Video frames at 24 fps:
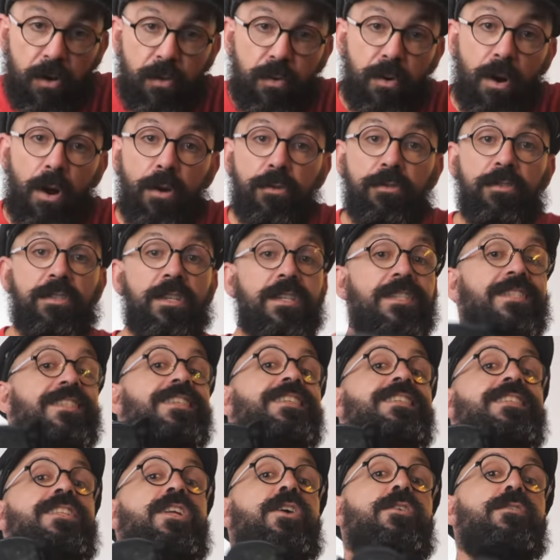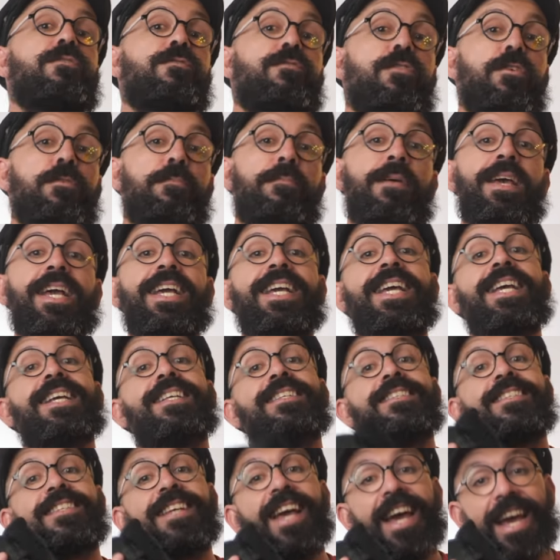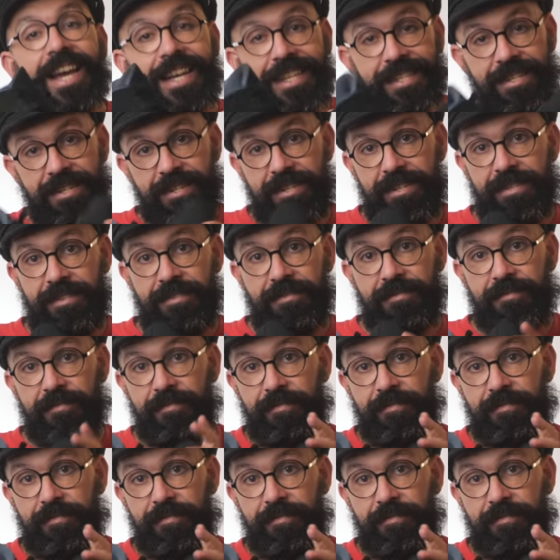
Roces is known for making skates,